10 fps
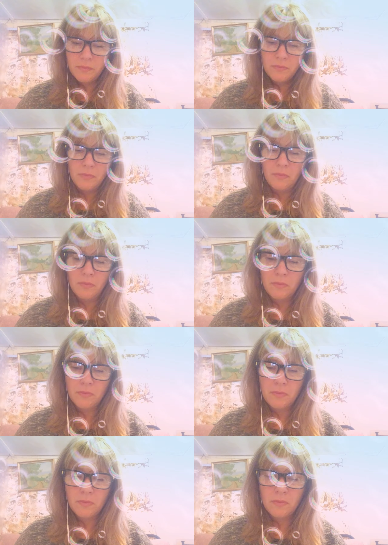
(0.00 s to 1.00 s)

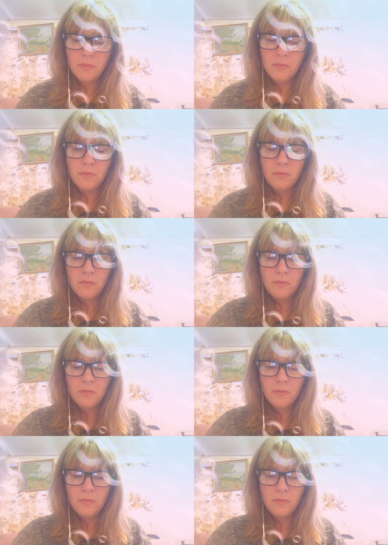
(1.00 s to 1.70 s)
Nothing is said.